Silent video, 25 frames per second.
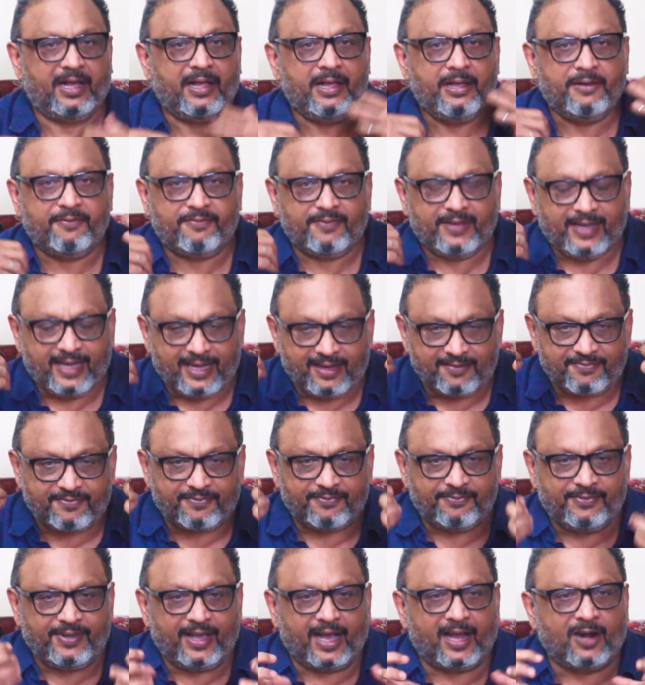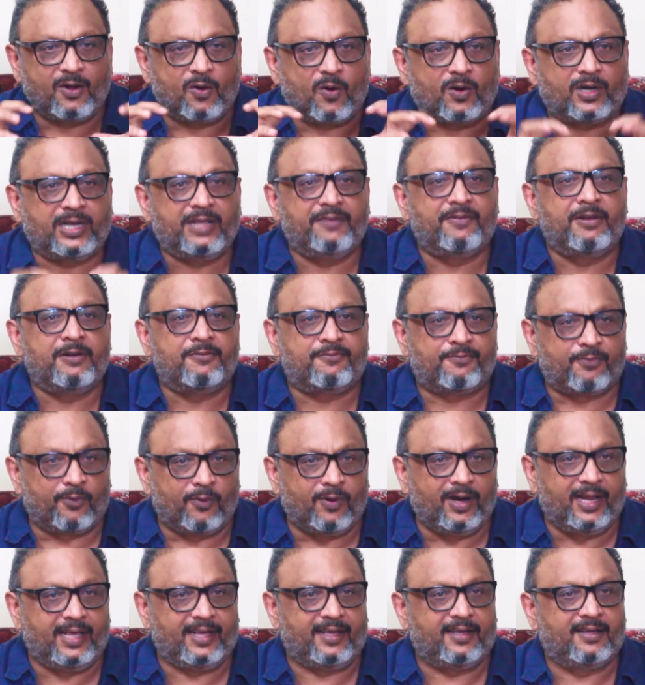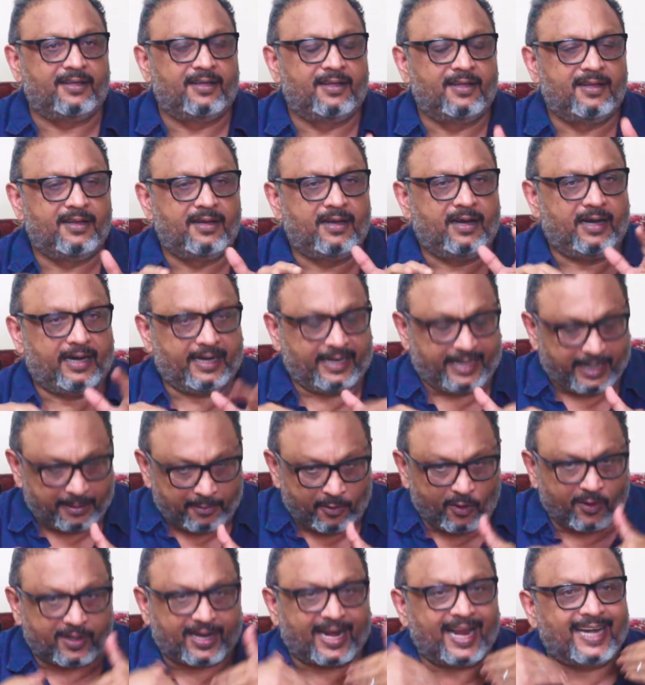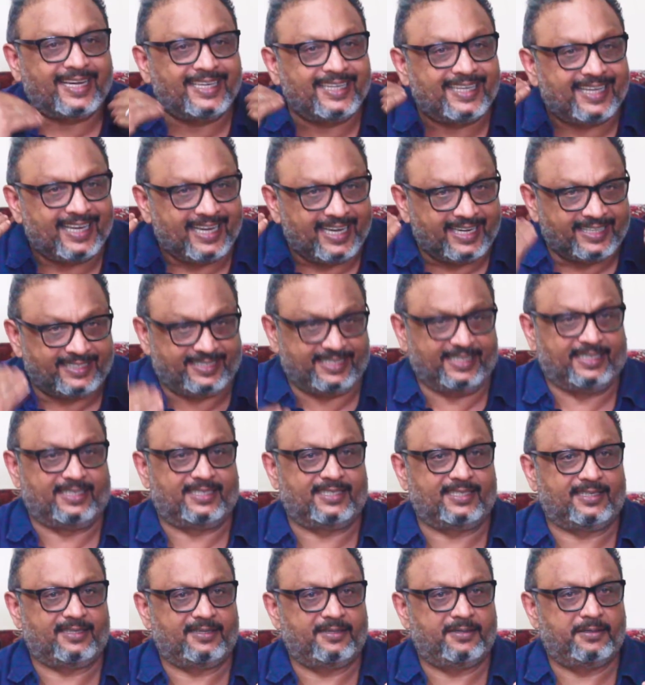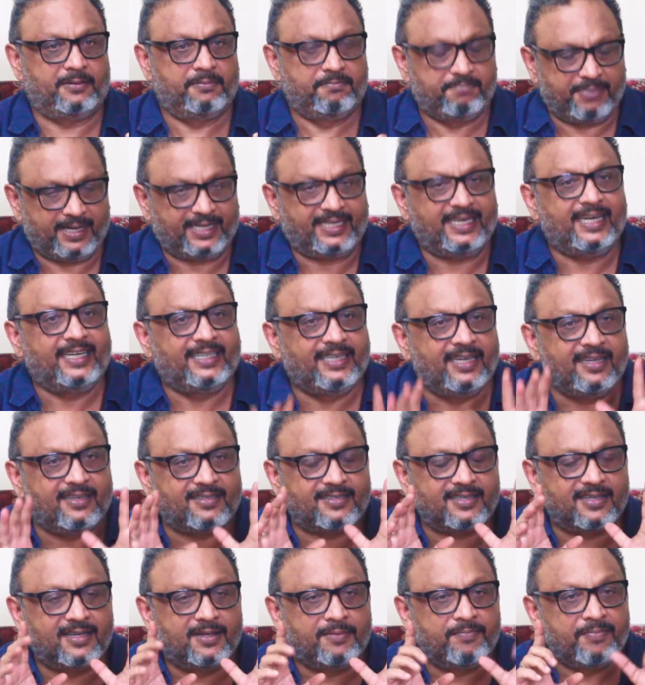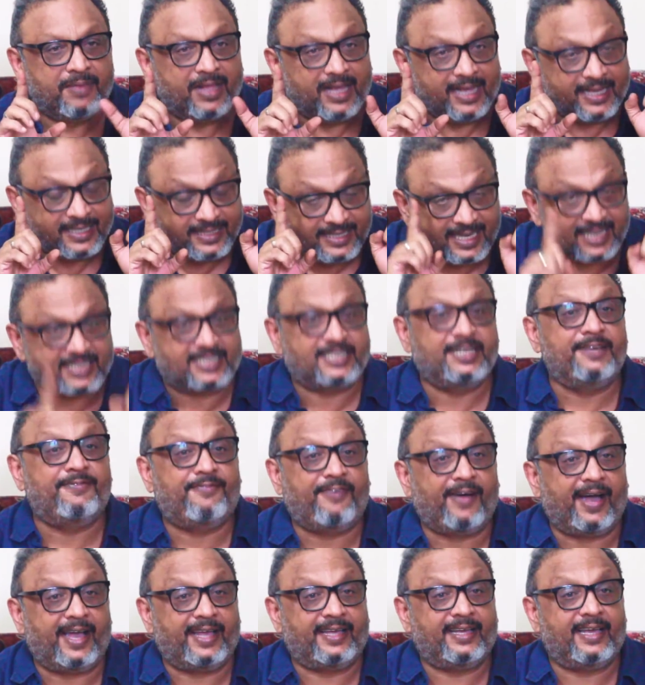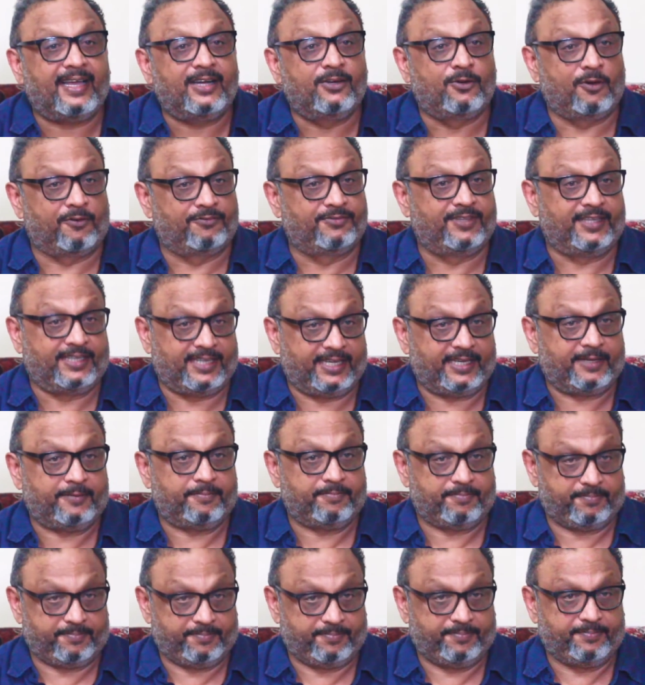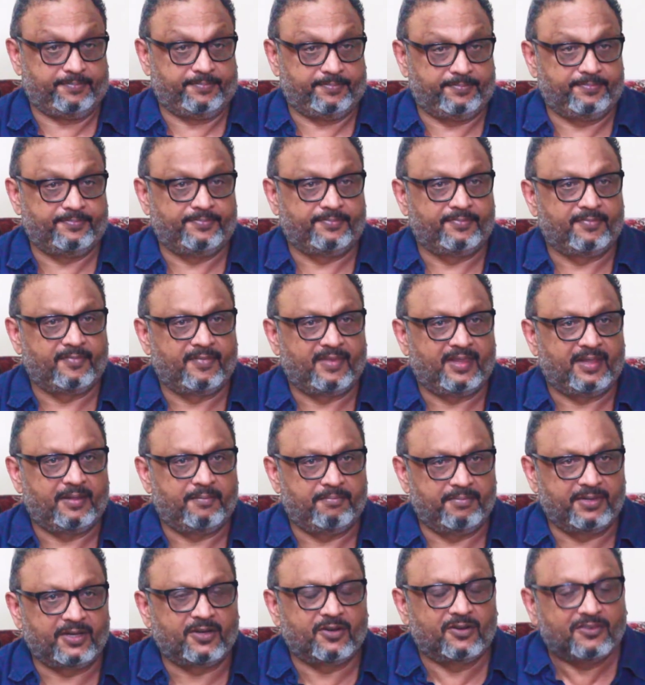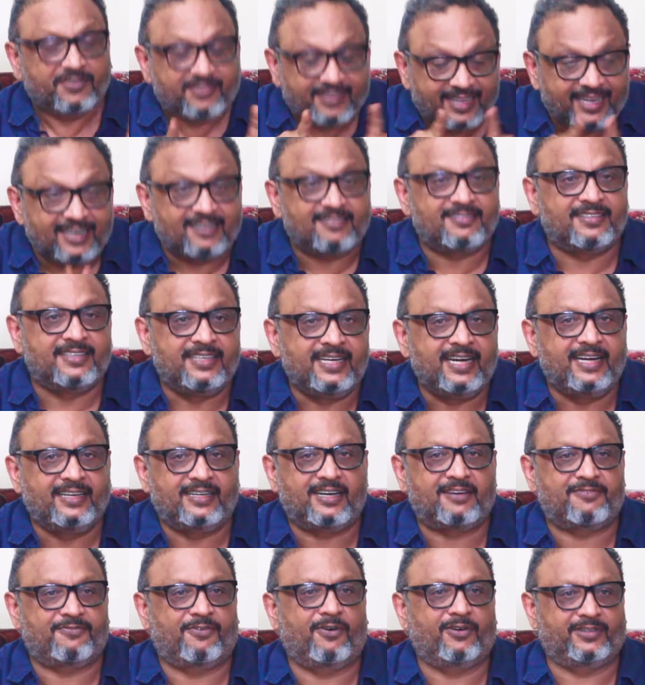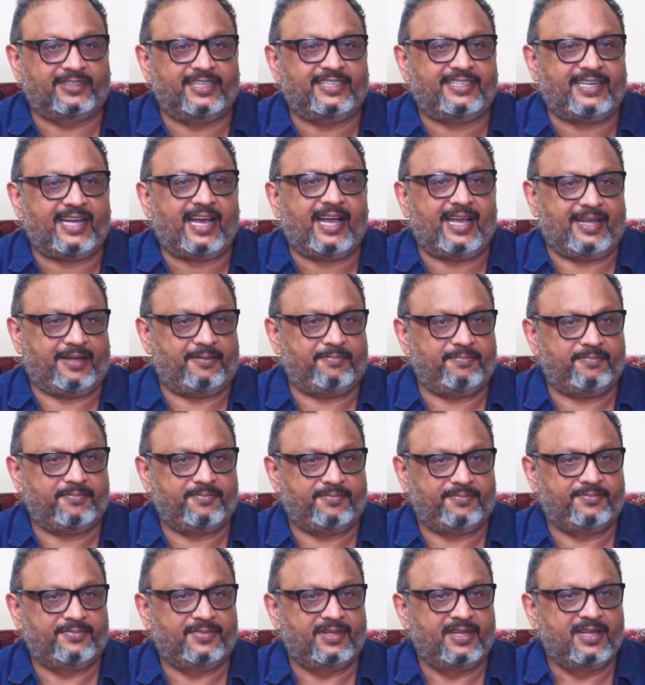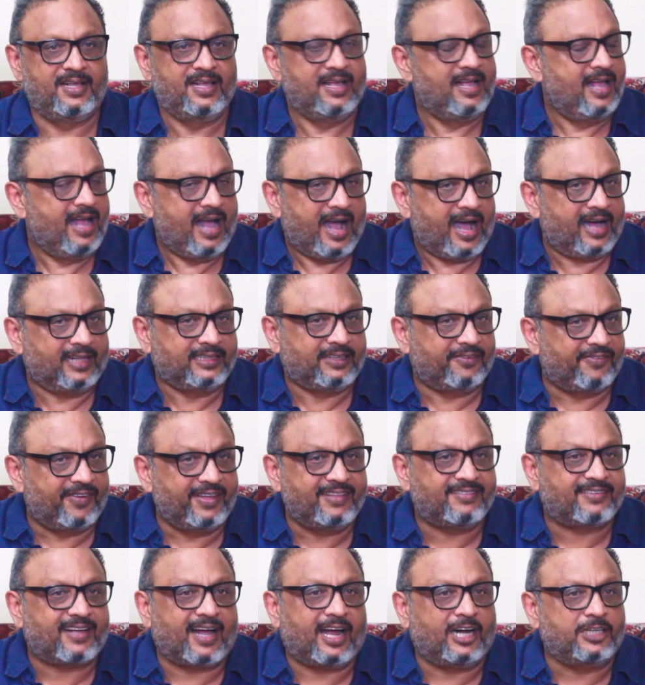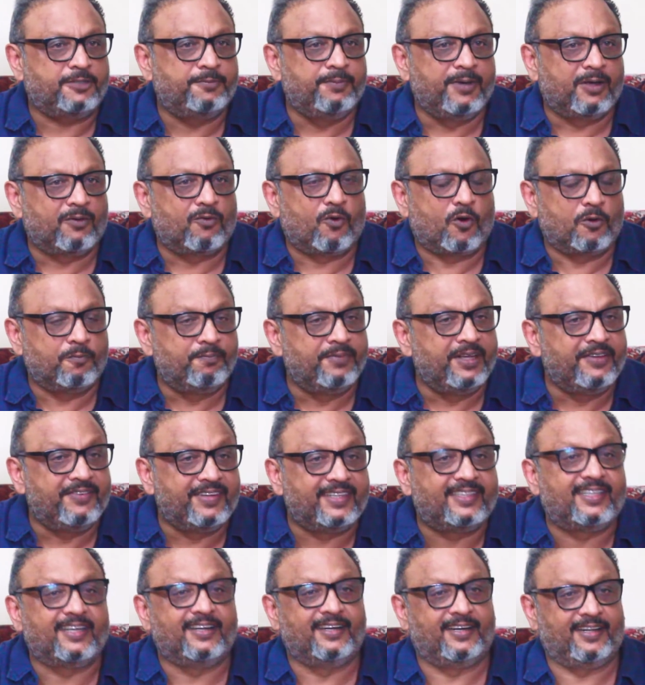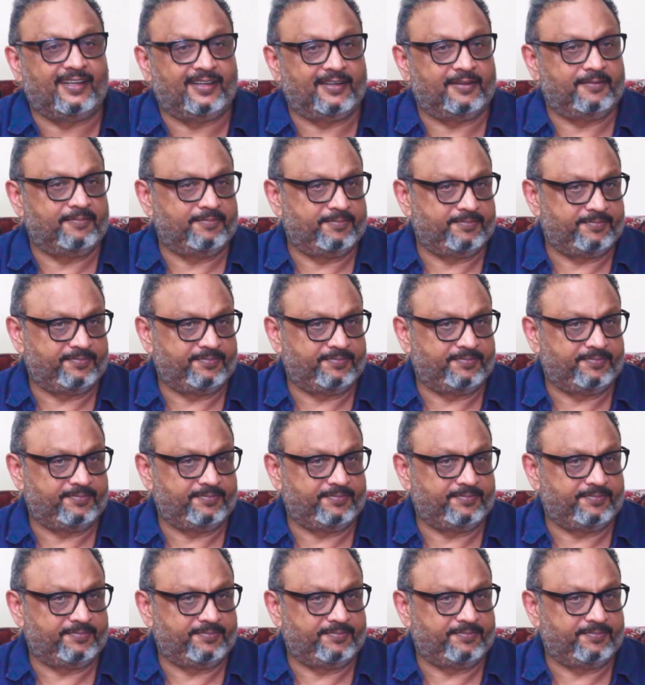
if we are not even fully democratically did, but it is justifying end of the day, because it's needed for the time. Otherwise Kashmir won't be with India.